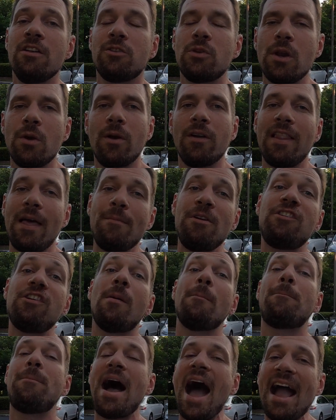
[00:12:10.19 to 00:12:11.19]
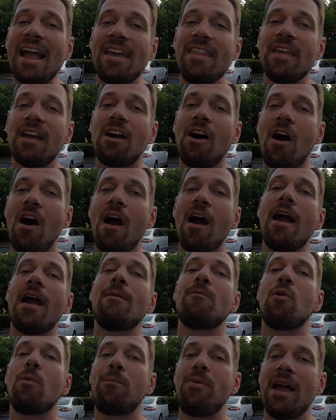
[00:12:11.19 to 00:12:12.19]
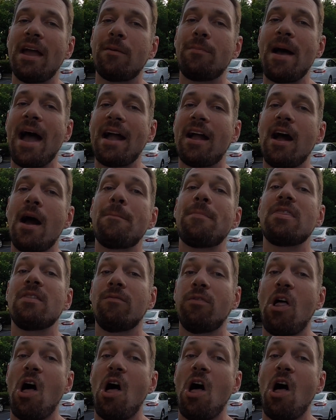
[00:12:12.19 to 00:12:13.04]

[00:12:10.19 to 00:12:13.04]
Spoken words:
So anyway, let me jump back in the car and we'll pick back up in the